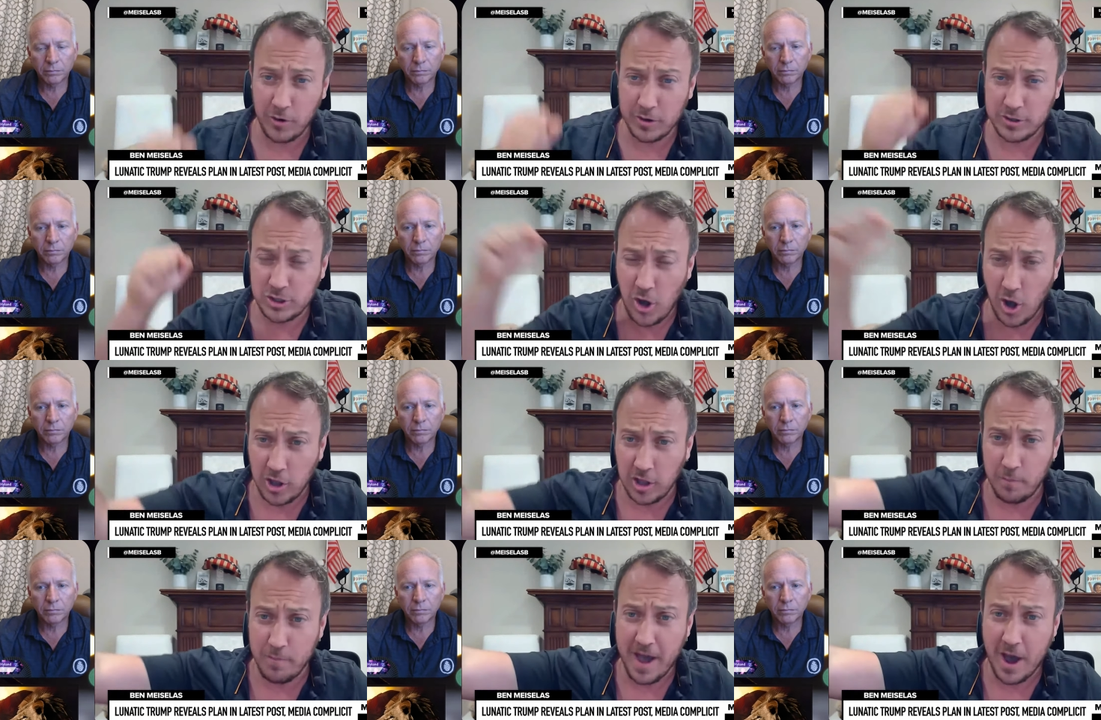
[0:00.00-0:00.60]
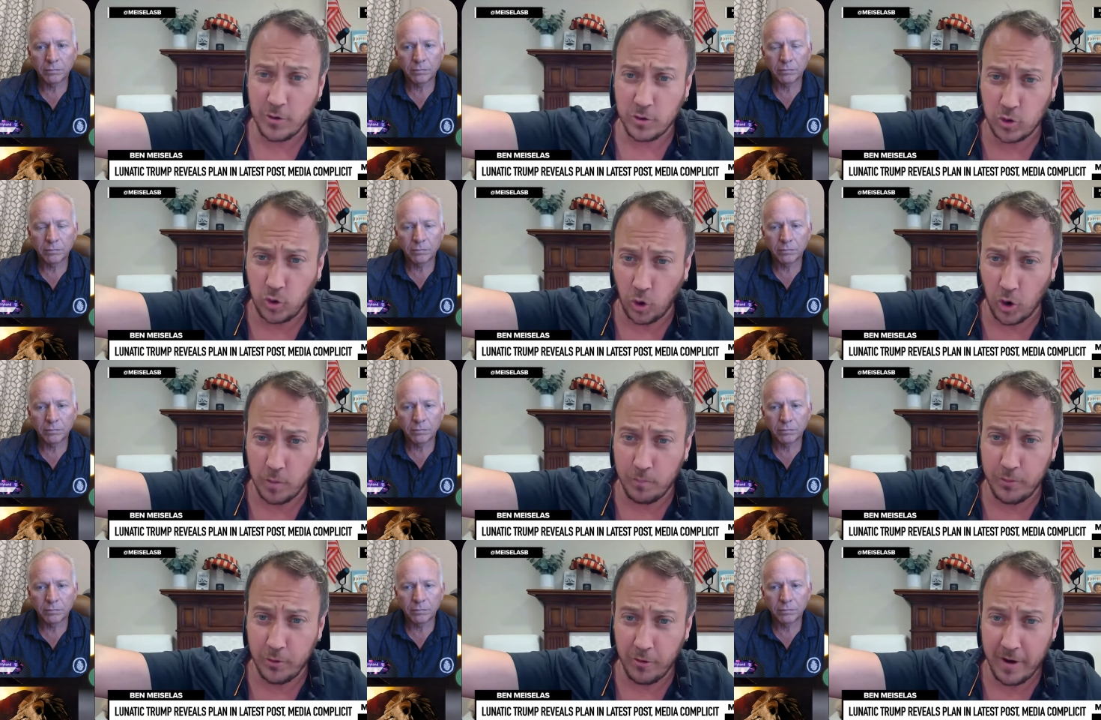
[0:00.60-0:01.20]
Speaker 1: It's all about
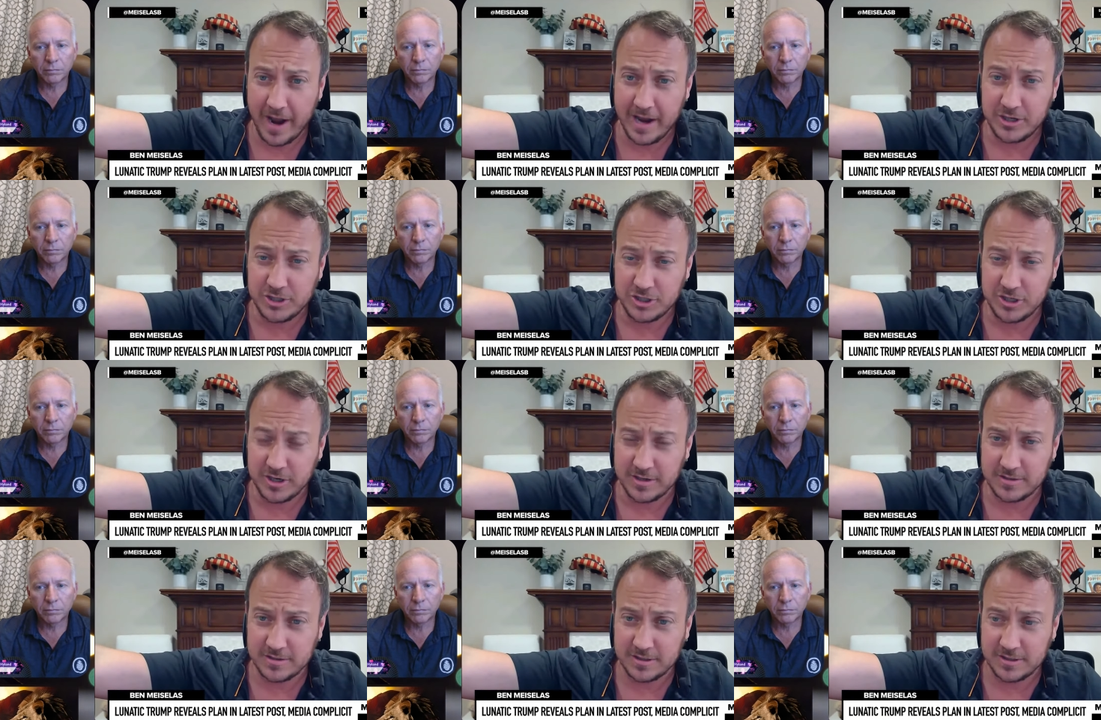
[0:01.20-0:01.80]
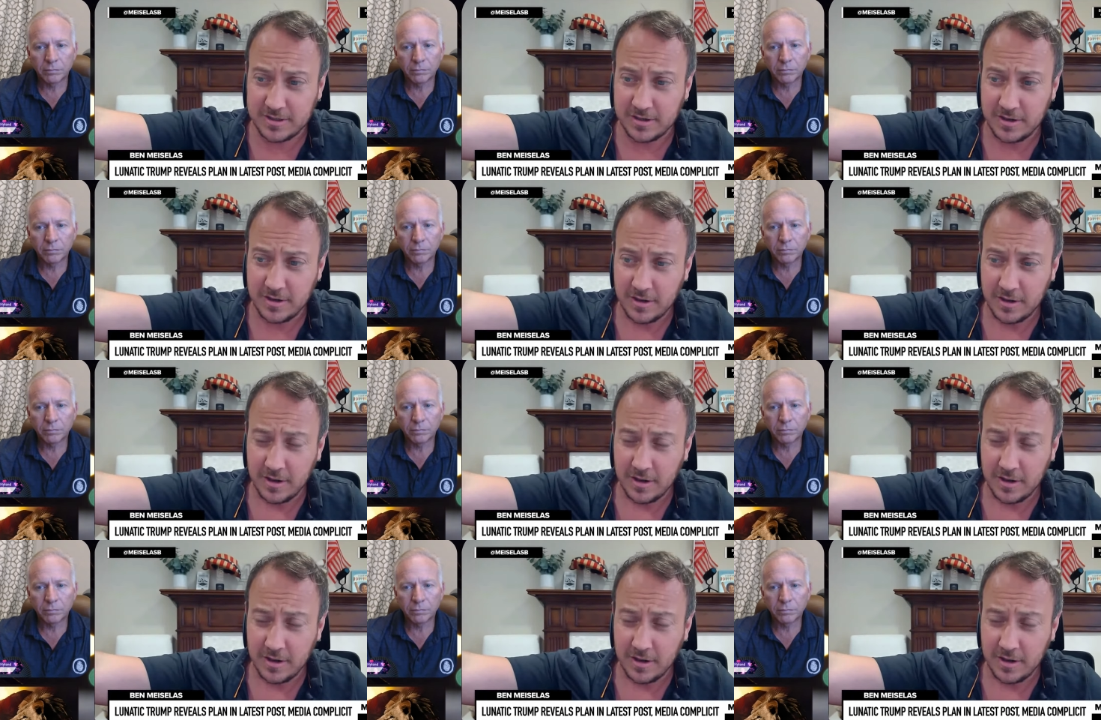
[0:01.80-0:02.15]
corporations."